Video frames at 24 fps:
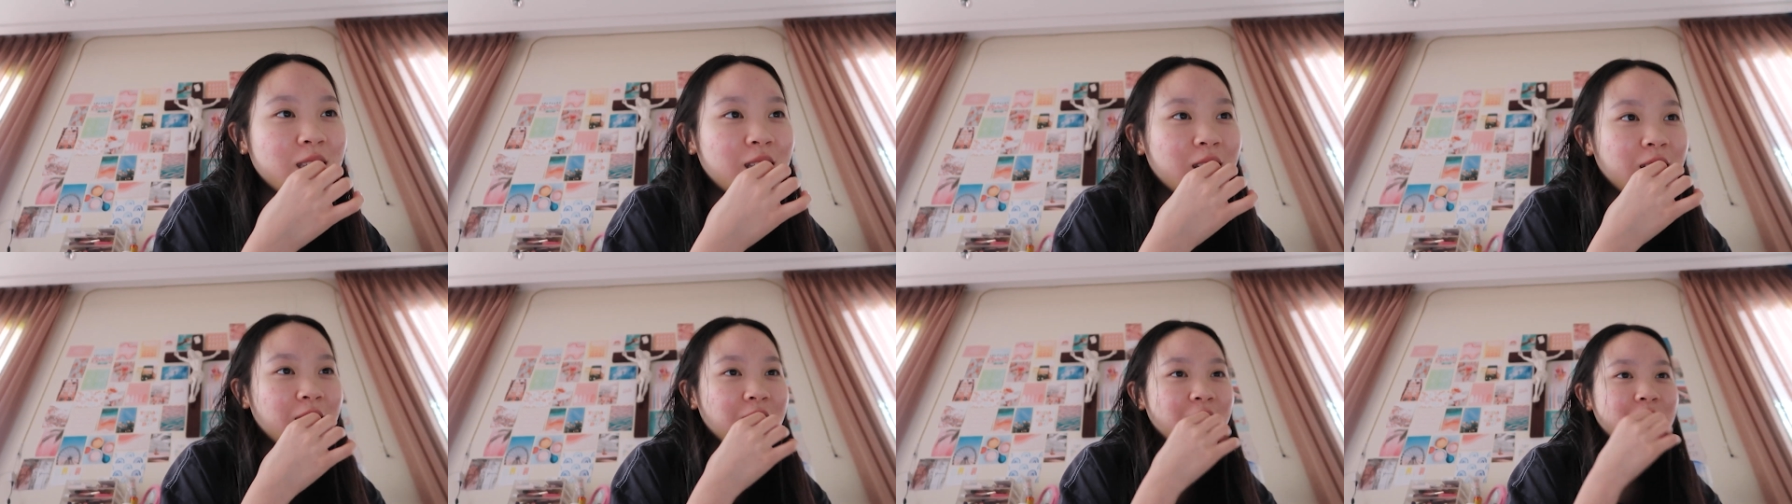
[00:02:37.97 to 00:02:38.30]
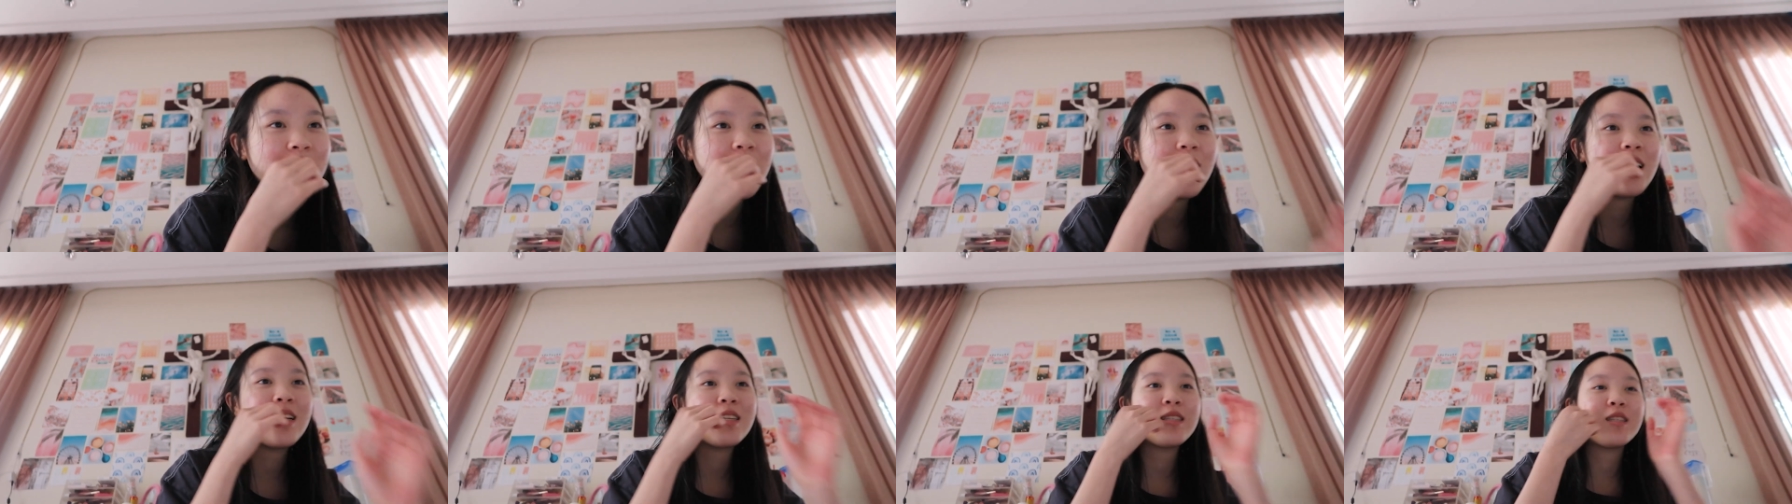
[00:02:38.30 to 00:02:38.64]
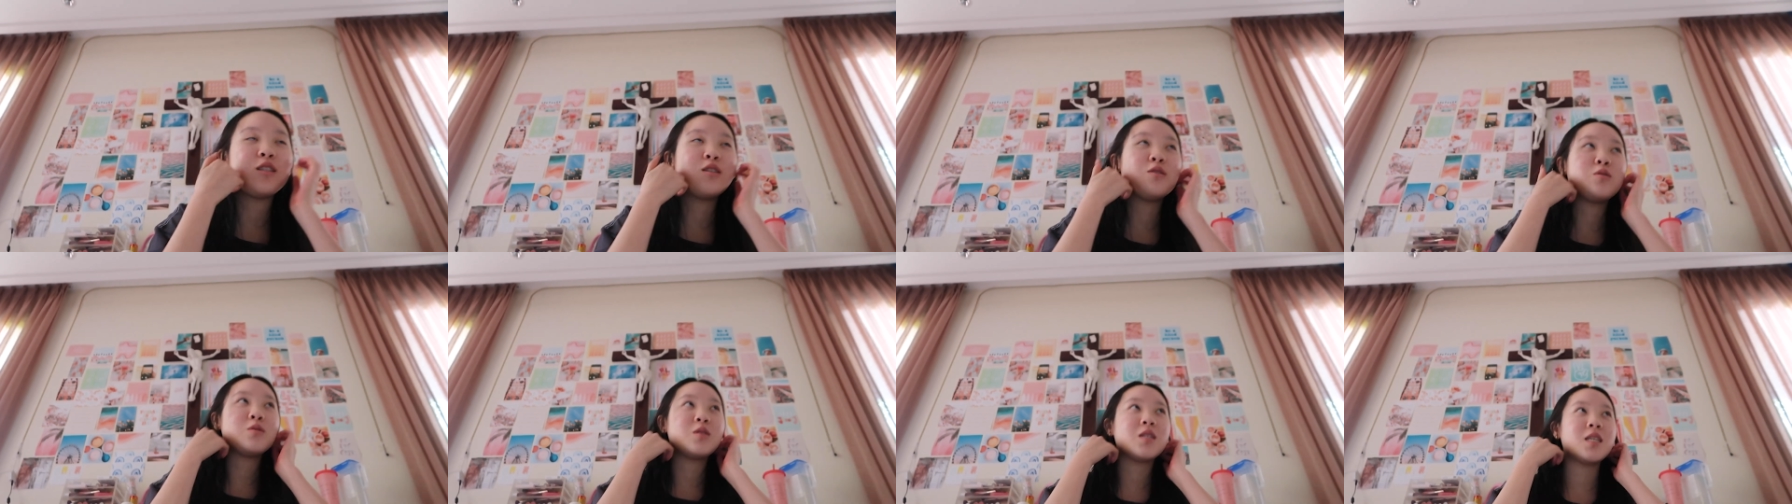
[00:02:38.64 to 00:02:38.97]
because that
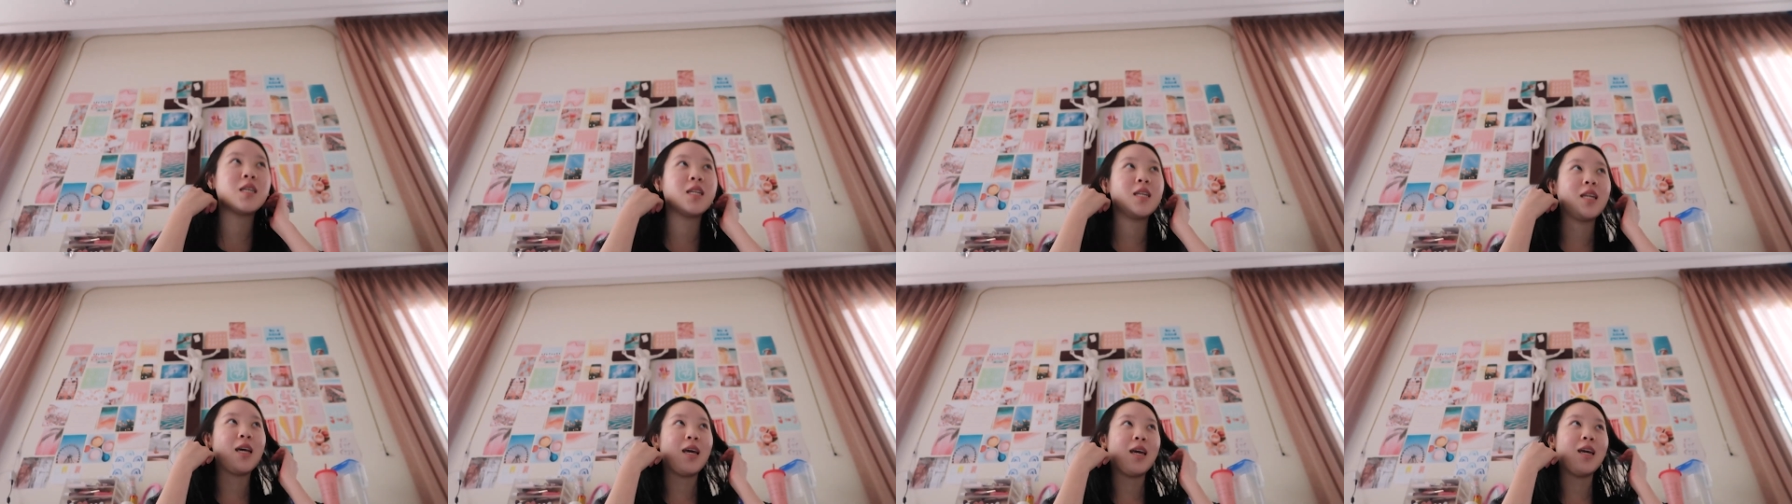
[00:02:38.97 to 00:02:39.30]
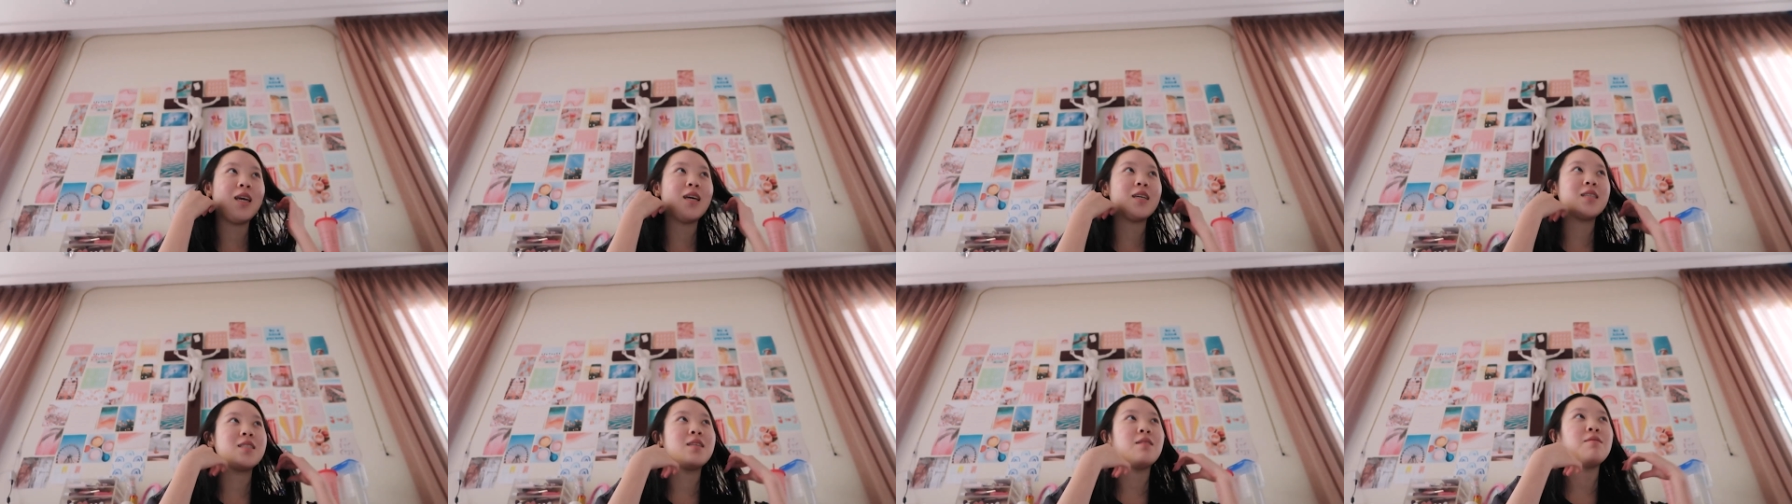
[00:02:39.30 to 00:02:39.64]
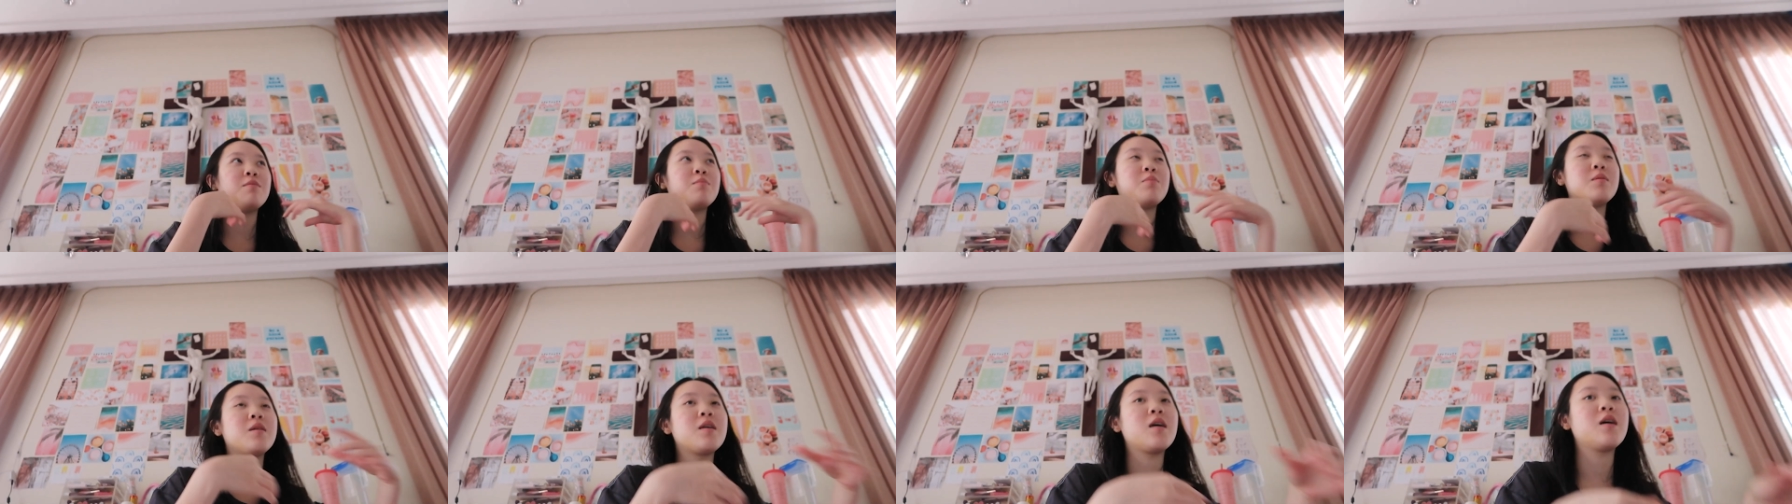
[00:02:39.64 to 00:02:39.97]
is due tonight at
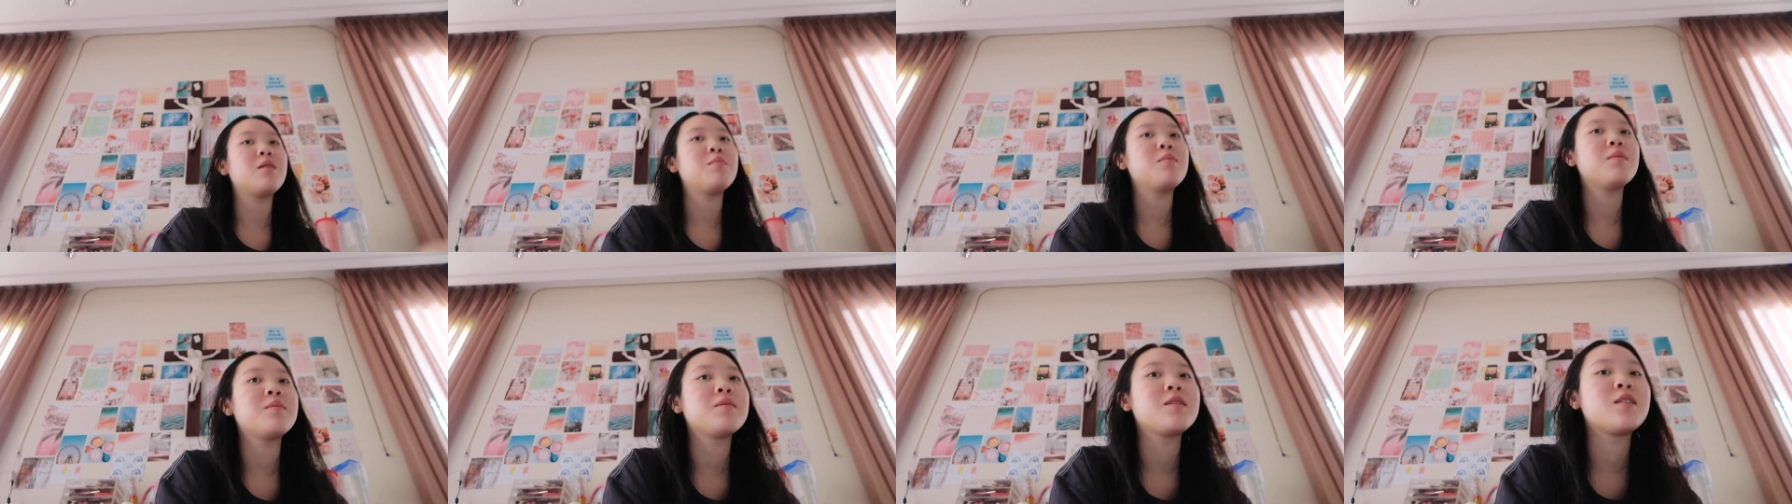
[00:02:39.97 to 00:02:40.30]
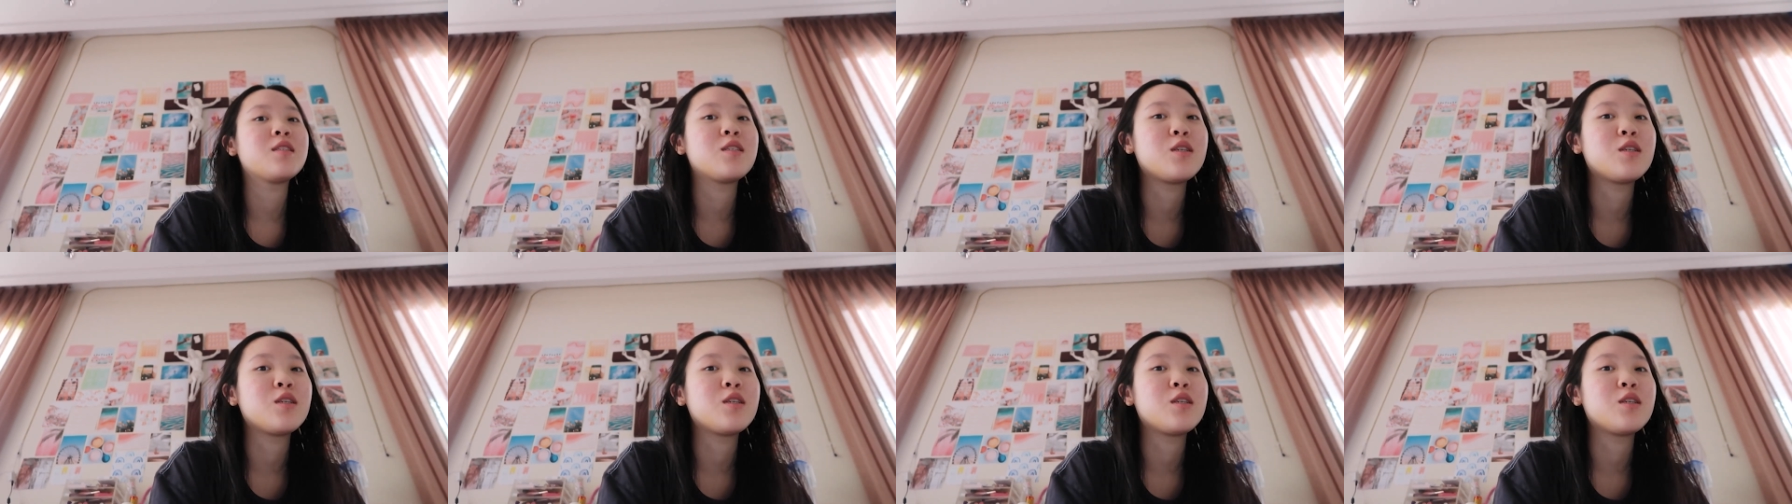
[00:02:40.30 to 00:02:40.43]
7 p.m.